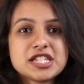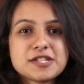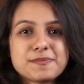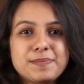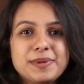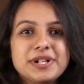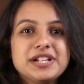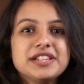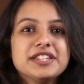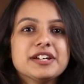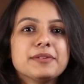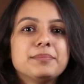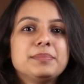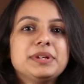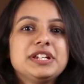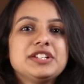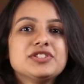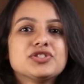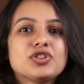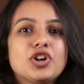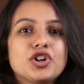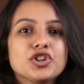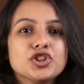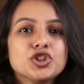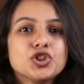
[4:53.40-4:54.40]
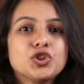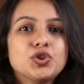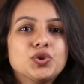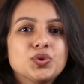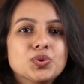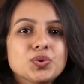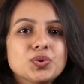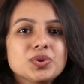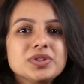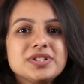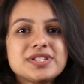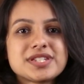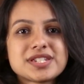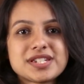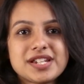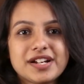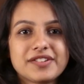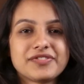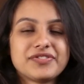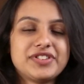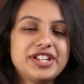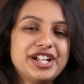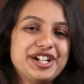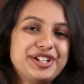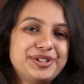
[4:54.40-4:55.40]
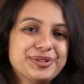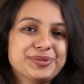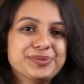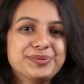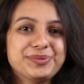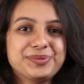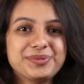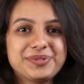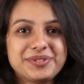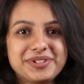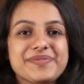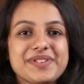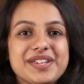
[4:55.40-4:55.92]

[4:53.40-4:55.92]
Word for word: Spill the beans on the cool stuff they do.